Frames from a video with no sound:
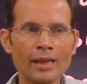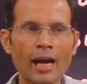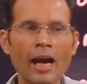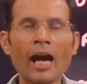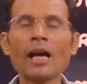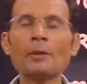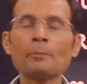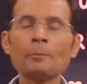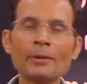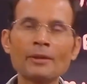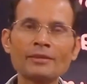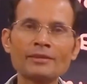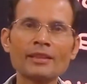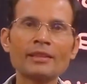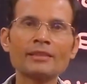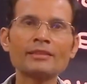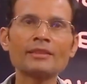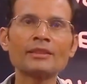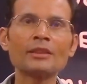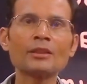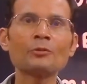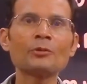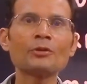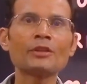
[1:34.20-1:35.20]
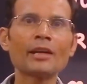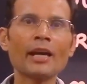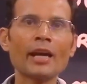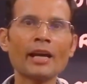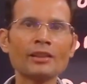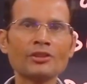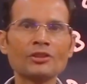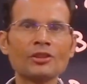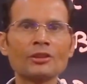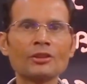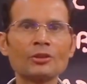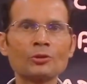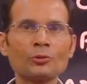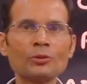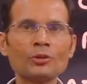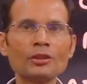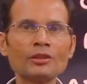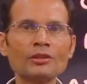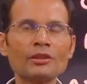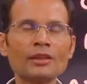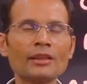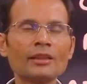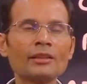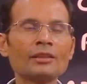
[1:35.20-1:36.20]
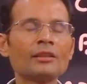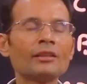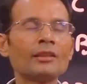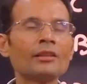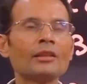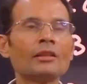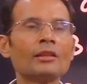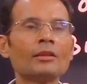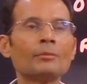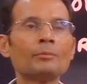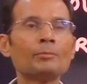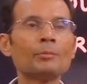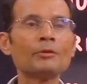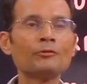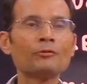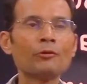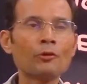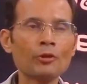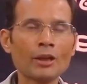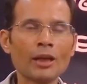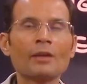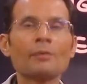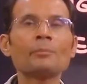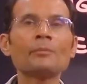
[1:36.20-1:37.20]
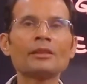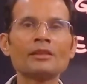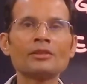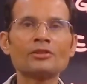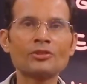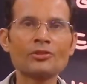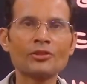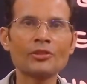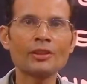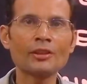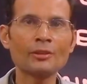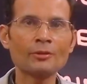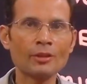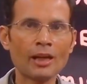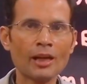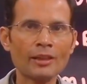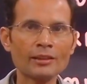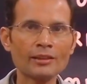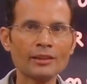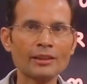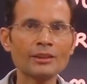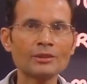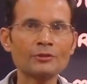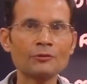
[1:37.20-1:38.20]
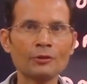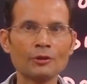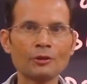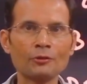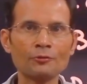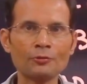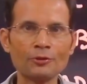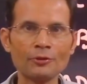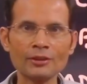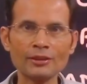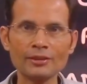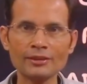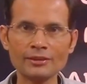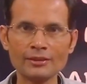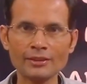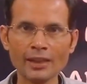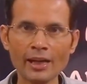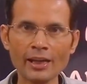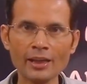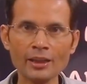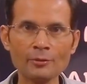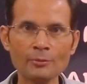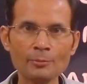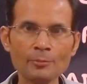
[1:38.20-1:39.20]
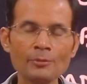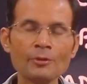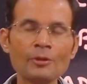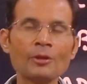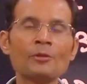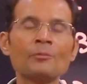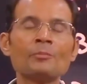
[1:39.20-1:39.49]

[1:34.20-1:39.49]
hypersensitive reaction to it, then before administering, at least for the first time,